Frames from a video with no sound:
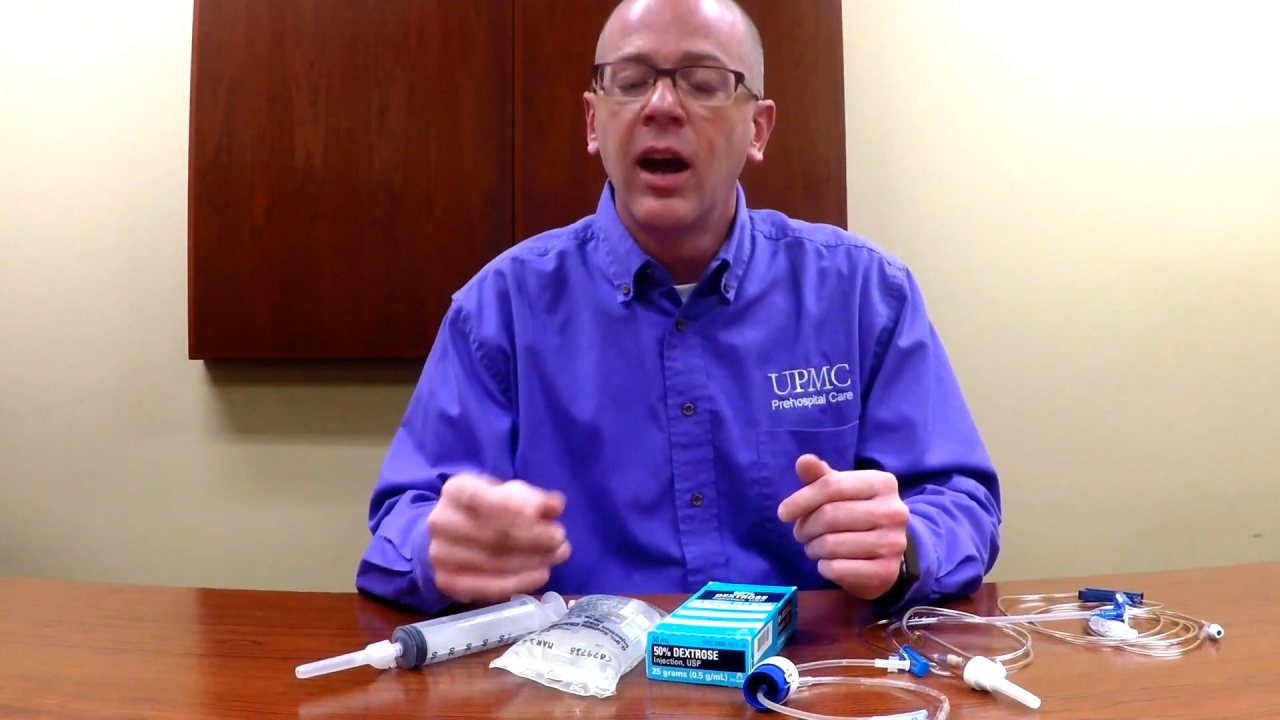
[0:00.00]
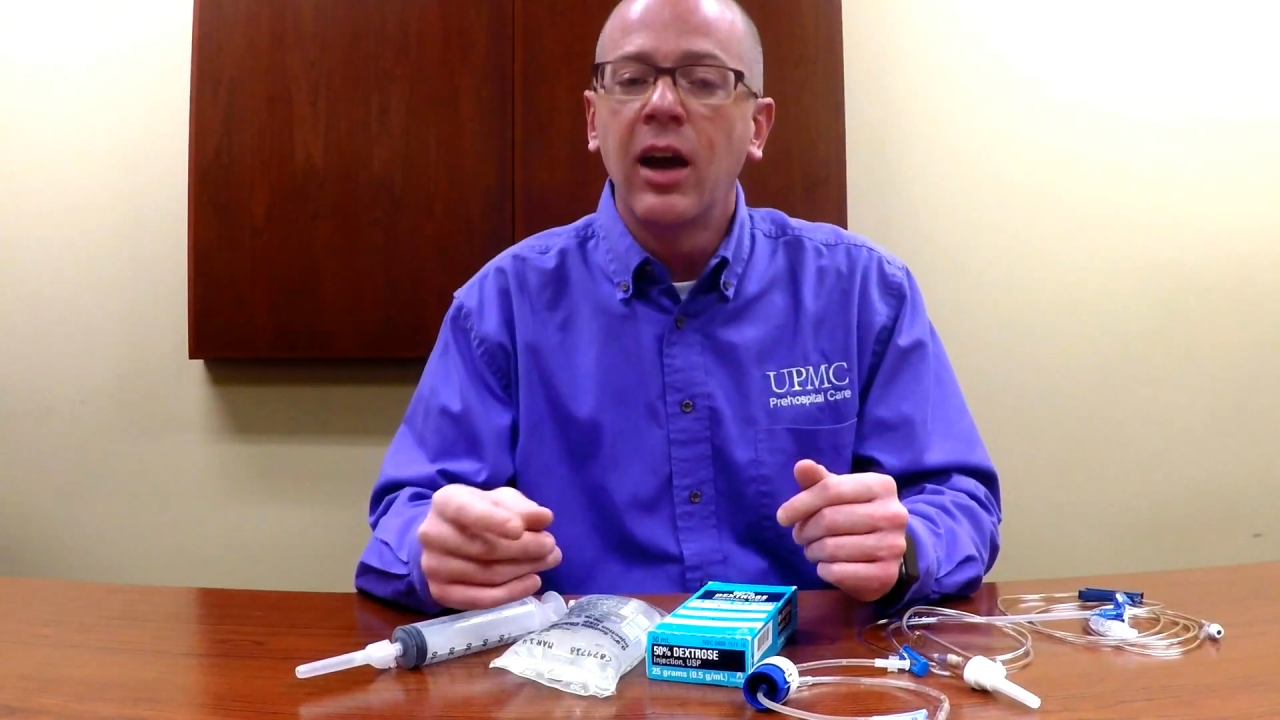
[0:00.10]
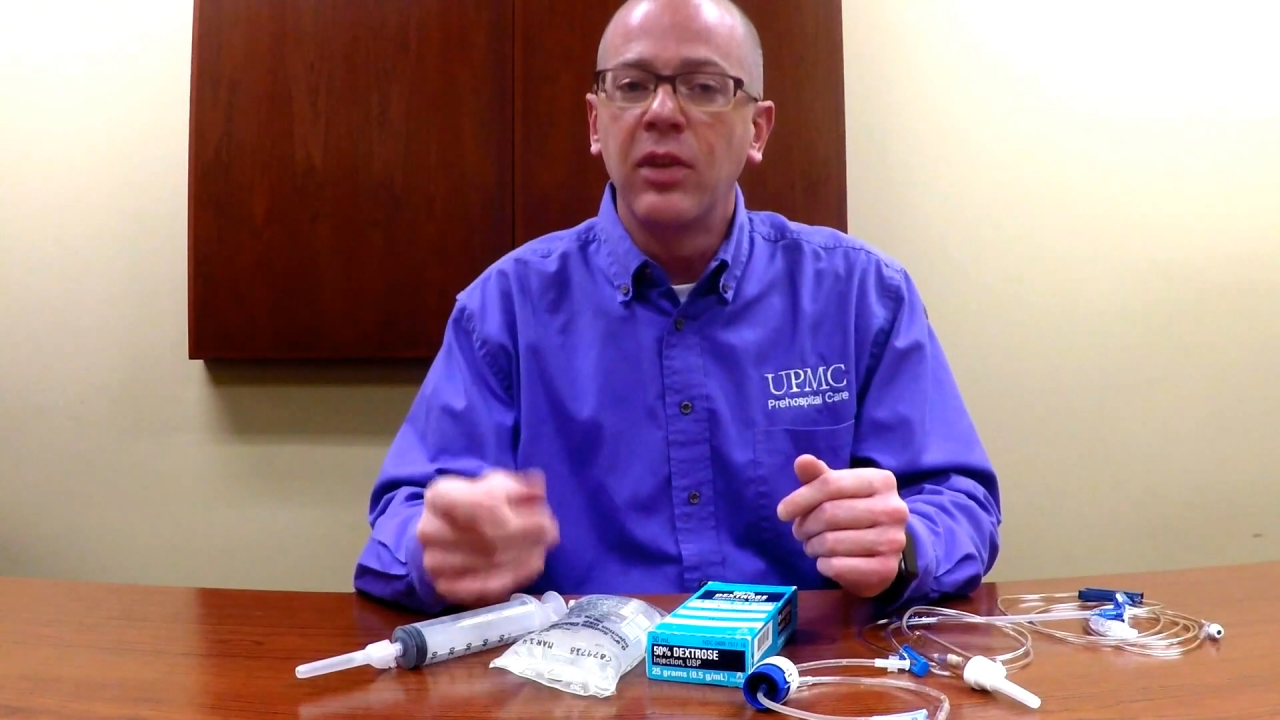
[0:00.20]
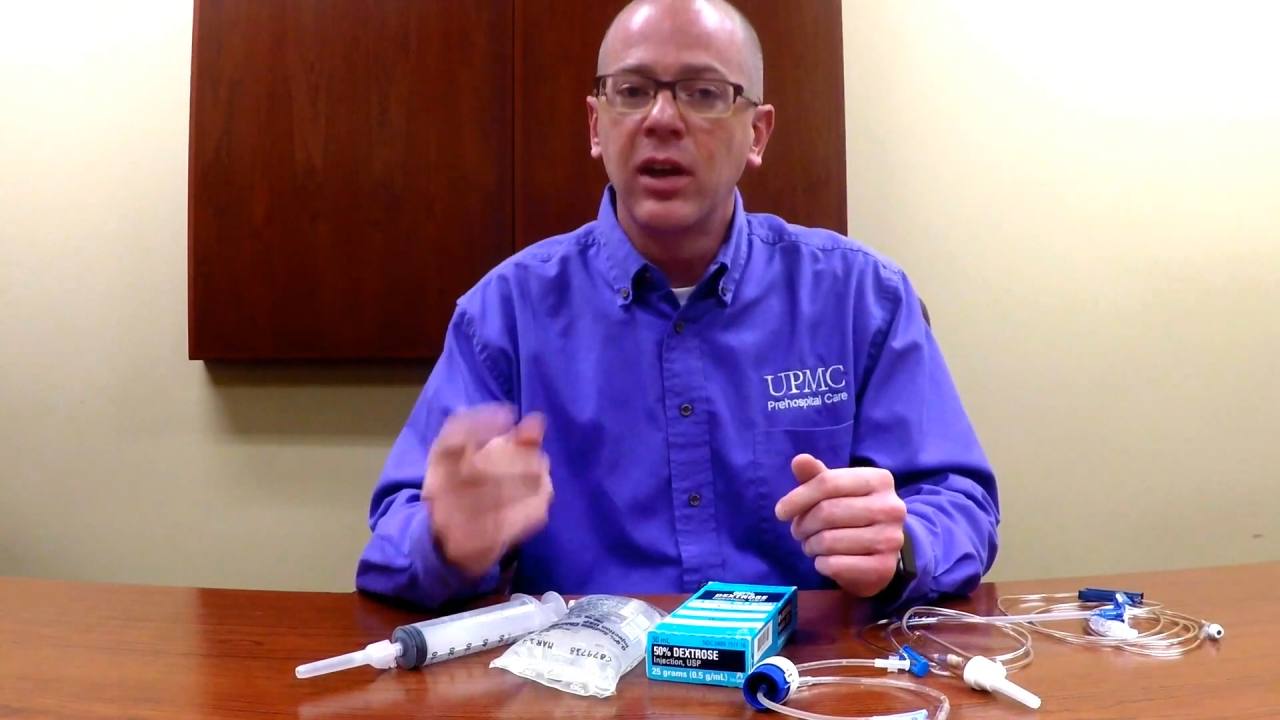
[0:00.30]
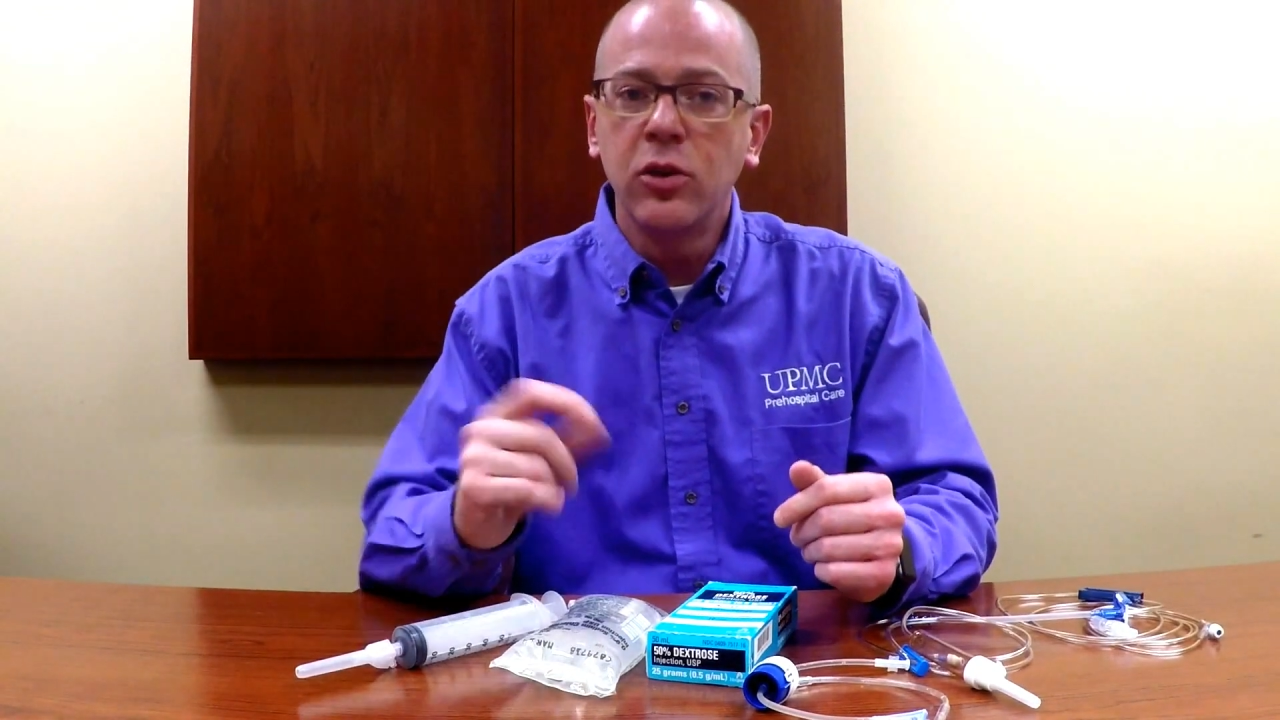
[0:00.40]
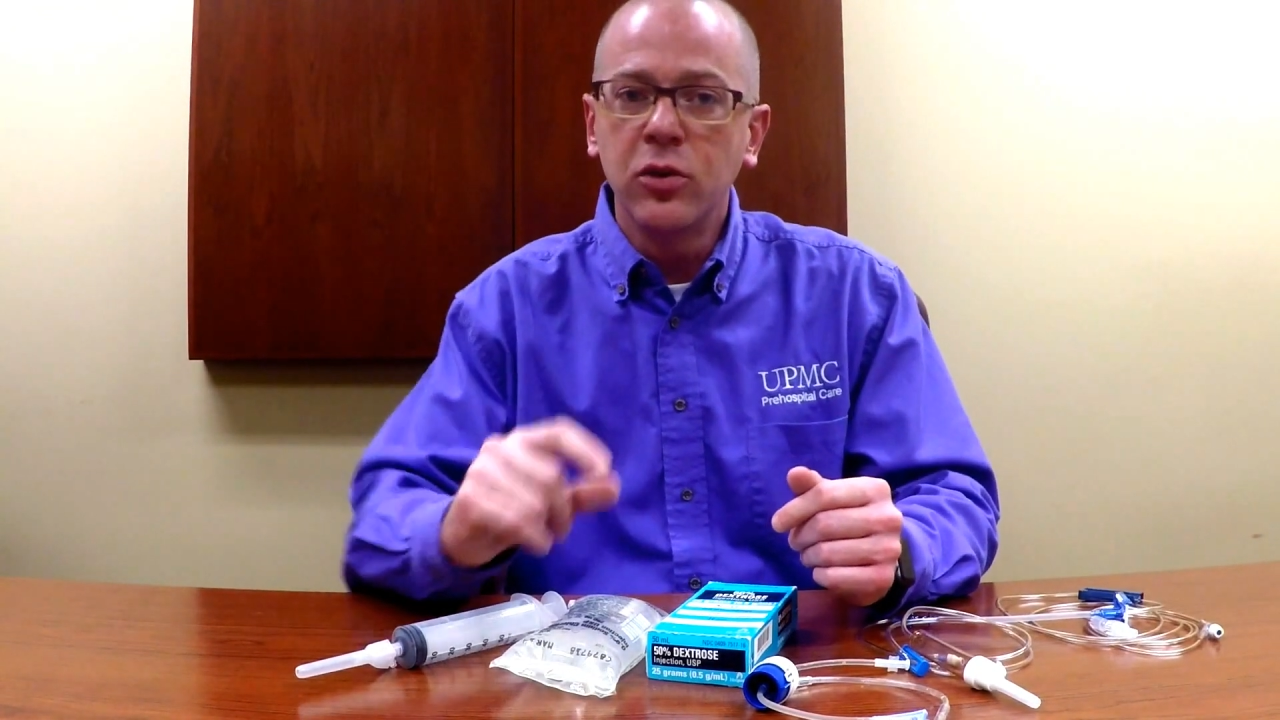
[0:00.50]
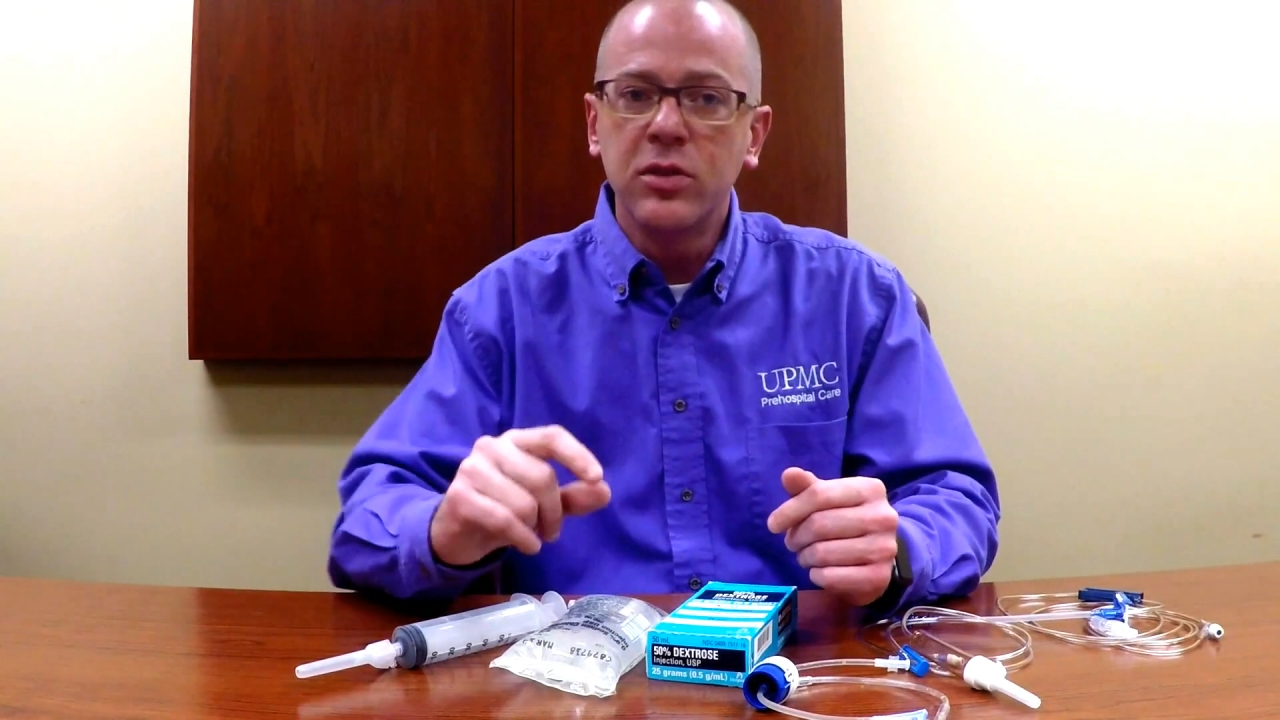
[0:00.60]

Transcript: and then use